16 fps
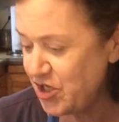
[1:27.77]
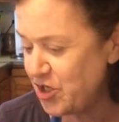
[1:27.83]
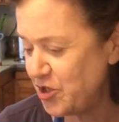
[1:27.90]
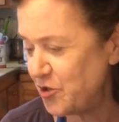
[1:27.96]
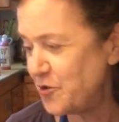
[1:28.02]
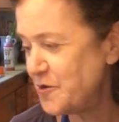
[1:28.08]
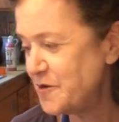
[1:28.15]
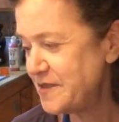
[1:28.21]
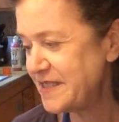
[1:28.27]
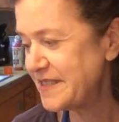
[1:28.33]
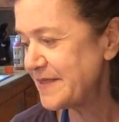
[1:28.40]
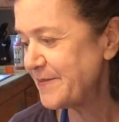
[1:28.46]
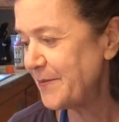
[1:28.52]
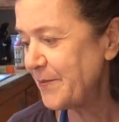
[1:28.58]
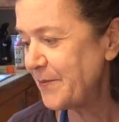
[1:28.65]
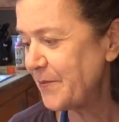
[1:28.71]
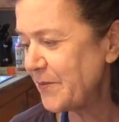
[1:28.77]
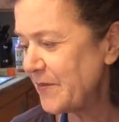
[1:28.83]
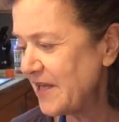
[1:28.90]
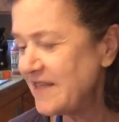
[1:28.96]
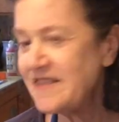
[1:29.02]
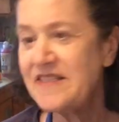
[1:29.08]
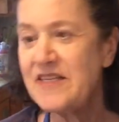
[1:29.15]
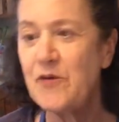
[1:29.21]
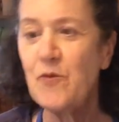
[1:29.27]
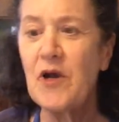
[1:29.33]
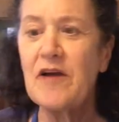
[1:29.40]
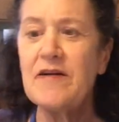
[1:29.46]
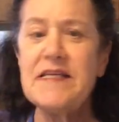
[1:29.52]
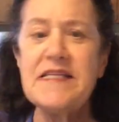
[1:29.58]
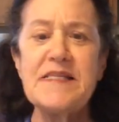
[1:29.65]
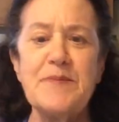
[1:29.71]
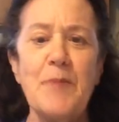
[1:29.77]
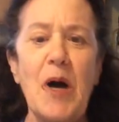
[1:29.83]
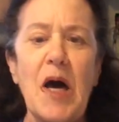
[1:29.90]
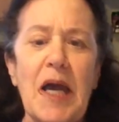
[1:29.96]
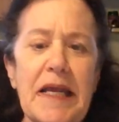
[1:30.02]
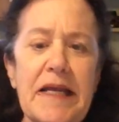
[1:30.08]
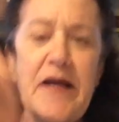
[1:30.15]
use, let's see, where is mine?